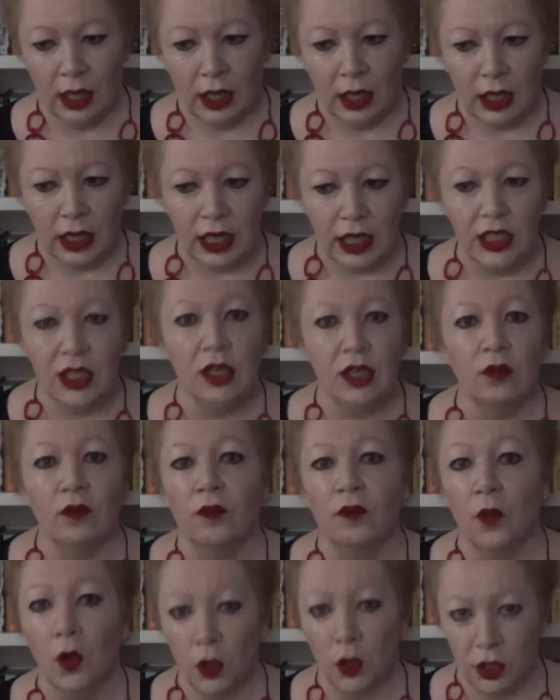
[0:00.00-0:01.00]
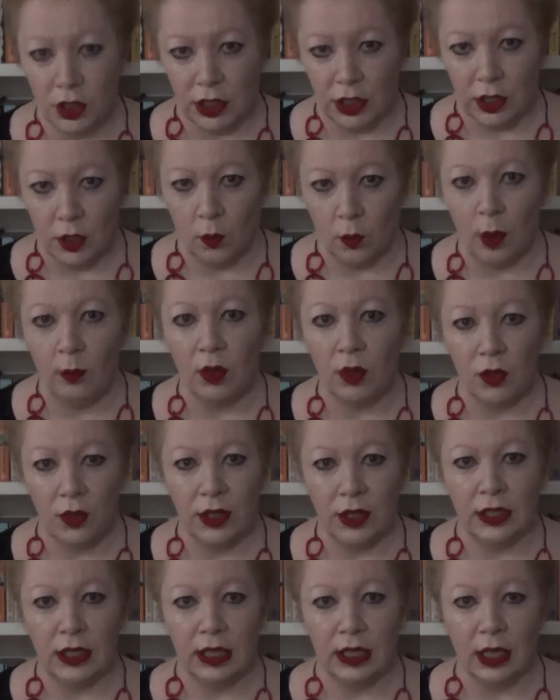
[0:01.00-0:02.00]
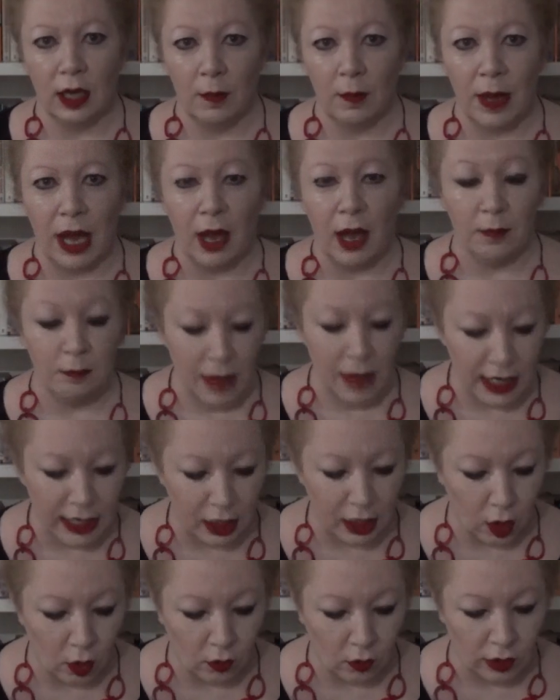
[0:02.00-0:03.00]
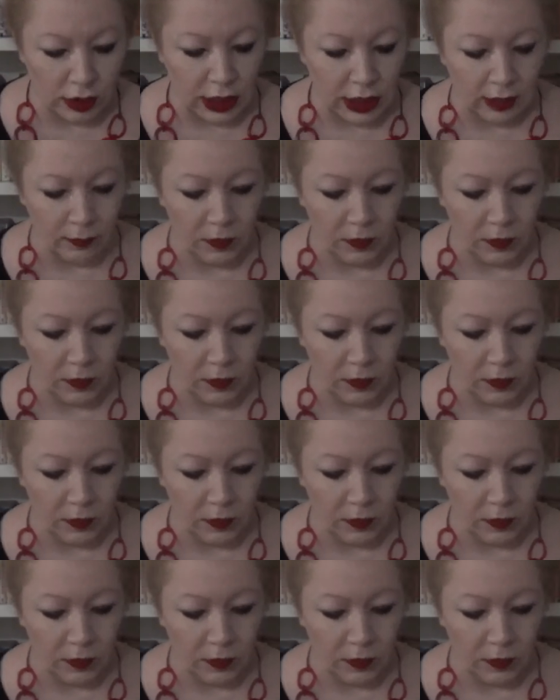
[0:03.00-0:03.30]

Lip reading: is inverted when we're thinking about mediocrity.